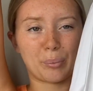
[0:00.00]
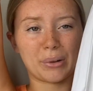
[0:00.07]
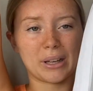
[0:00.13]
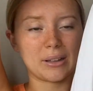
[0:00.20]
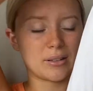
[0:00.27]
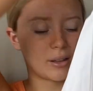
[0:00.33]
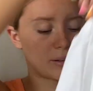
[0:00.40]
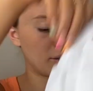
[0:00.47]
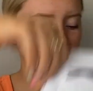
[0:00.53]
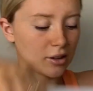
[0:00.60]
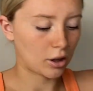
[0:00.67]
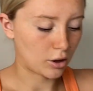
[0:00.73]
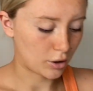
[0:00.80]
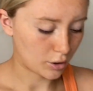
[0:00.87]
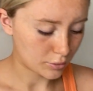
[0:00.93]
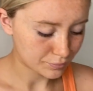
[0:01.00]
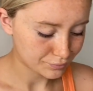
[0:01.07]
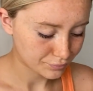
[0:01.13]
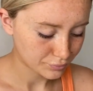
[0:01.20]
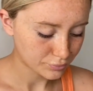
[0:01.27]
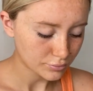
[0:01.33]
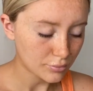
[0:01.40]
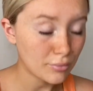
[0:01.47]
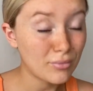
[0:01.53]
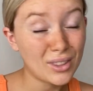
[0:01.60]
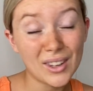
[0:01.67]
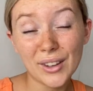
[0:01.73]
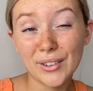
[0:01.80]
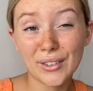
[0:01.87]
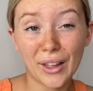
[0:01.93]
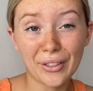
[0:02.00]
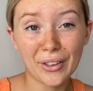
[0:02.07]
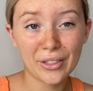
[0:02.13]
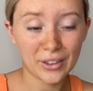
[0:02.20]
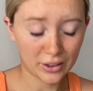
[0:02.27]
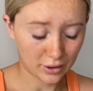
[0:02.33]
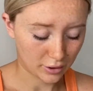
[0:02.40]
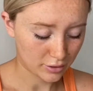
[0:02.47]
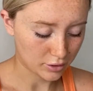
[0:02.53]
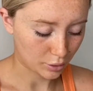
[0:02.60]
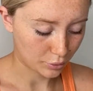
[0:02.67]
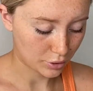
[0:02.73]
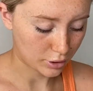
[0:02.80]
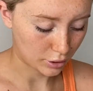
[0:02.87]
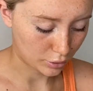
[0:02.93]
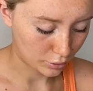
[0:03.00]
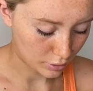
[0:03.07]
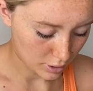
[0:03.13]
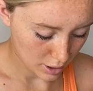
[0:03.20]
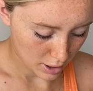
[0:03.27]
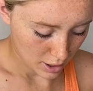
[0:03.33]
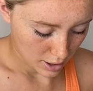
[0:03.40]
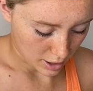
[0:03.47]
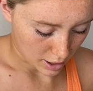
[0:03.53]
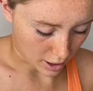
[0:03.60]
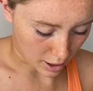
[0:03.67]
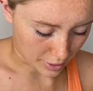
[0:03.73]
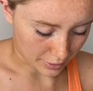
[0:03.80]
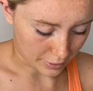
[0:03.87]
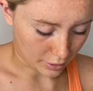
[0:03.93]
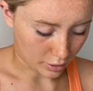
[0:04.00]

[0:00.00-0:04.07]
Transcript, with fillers: pleated skirt I think this is so cute and then